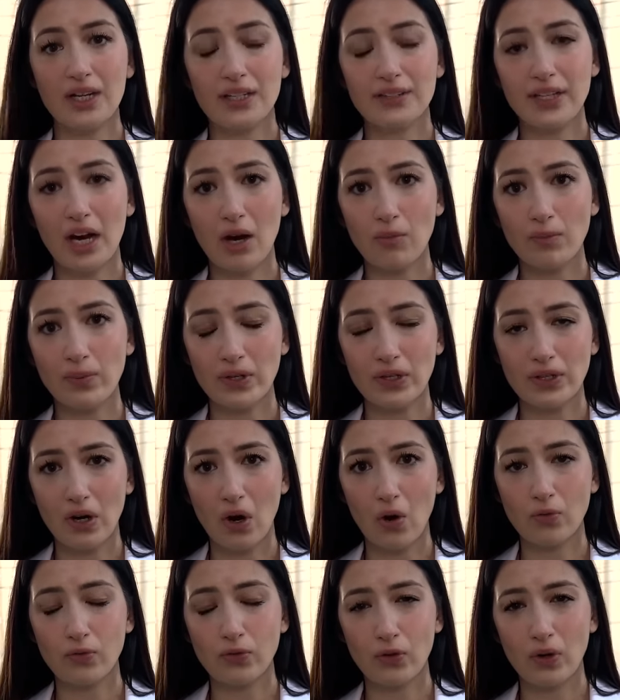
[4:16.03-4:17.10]
number
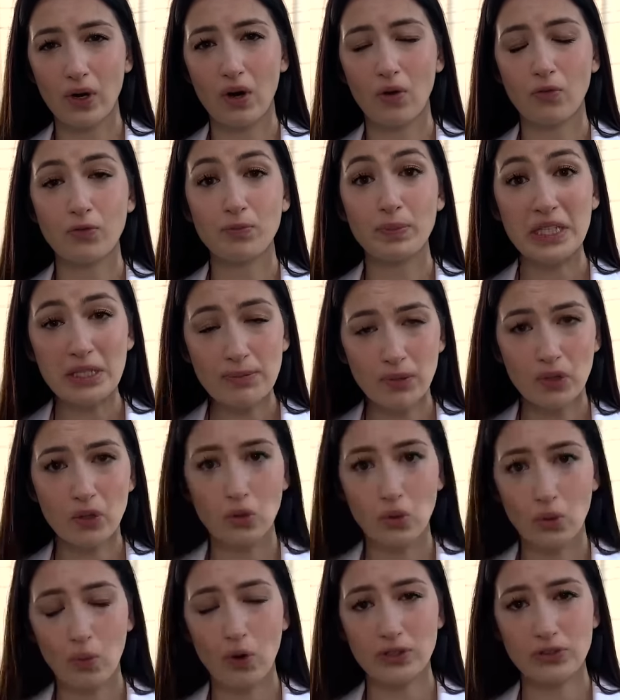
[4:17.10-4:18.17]
of, of, people
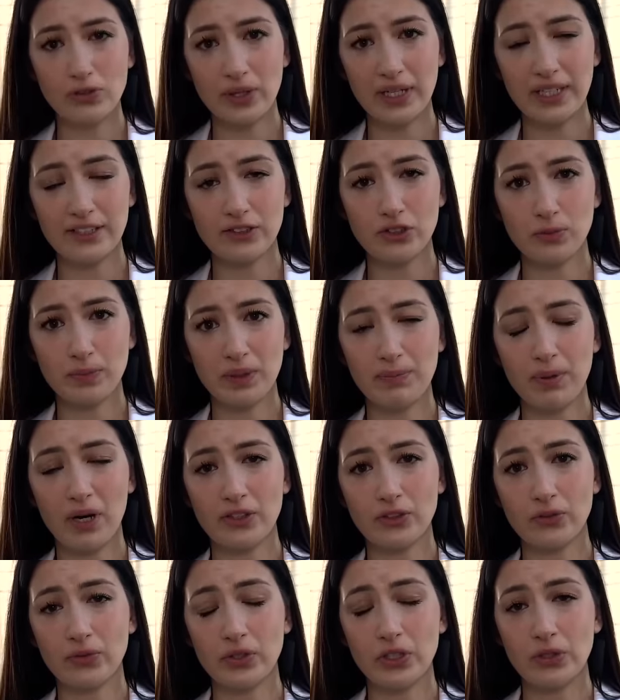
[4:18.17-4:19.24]
who want really to be
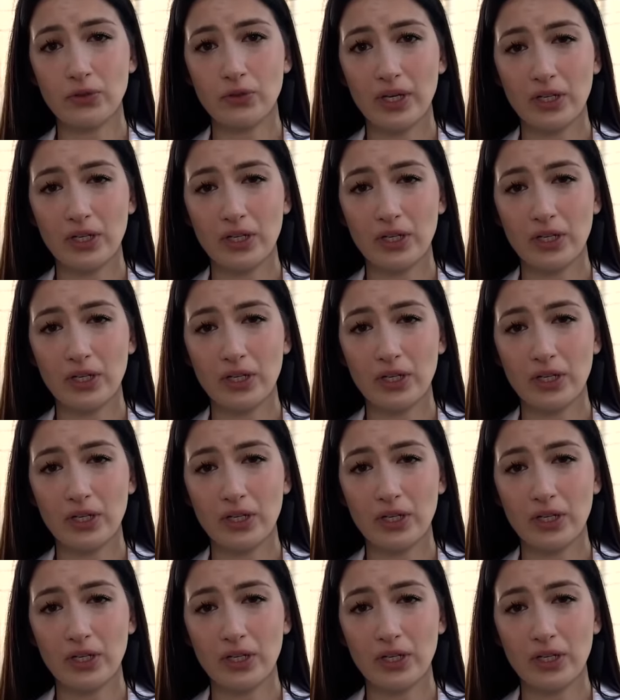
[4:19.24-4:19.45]
part of EU.